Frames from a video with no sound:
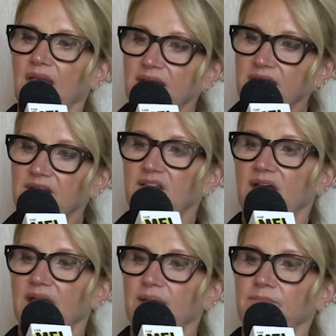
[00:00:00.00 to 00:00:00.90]
any
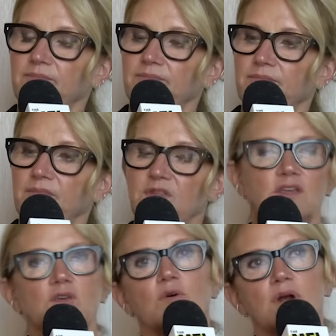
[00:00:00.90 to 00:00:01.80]
time
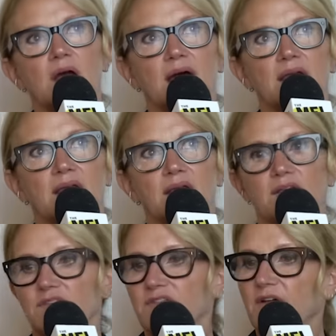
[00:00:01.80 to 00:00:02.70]
that you or I
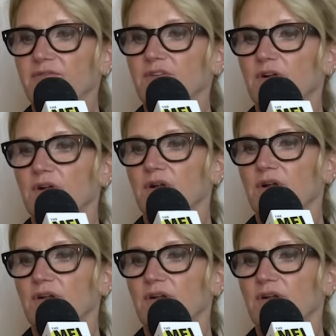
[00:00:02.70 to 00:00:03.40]
suffer